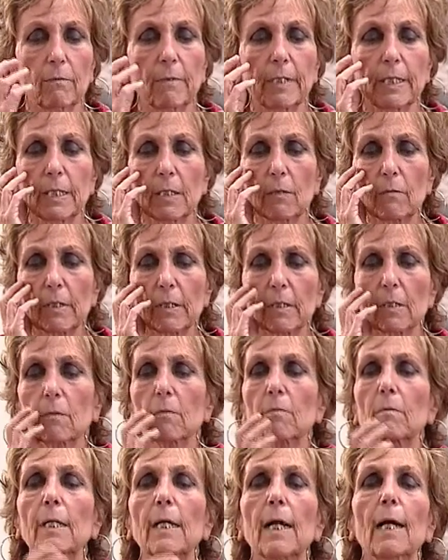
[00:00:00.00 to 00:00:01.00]
when he went
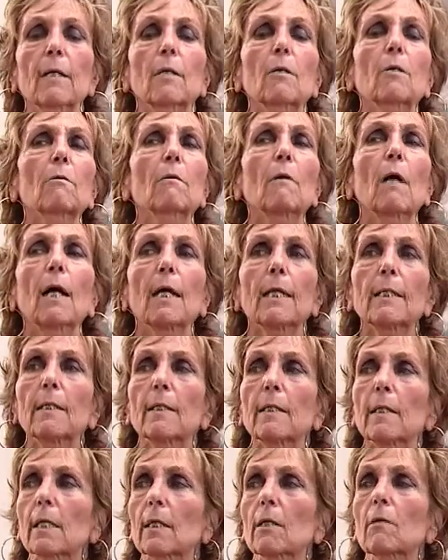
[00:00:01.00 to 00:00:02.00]
away, I cried
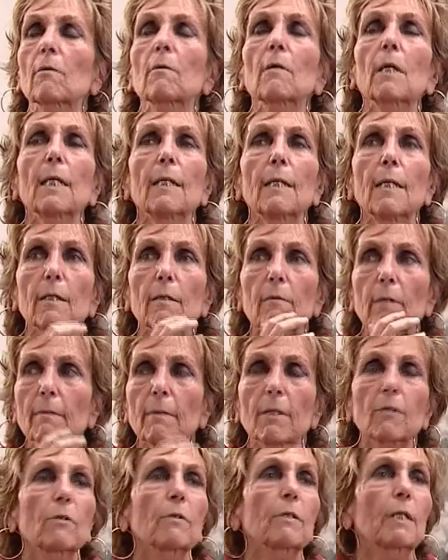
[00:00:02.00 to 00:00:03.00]
and I cried and I cried.
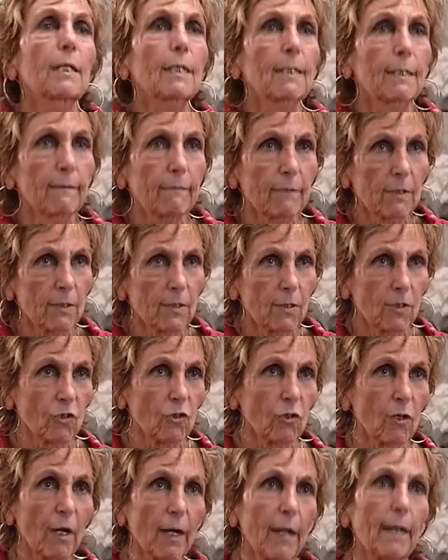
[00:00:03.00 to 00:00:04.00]
I thought, I'll give it a
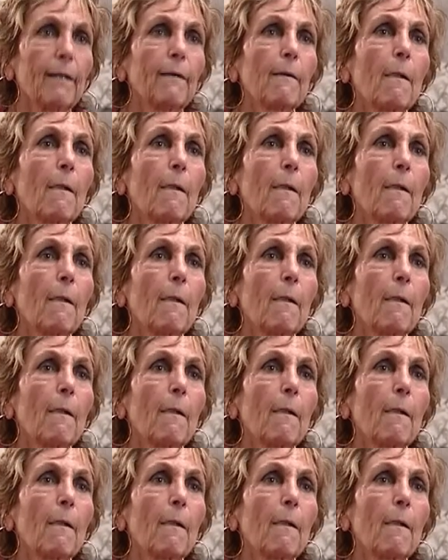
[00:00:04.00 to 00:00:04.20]
try.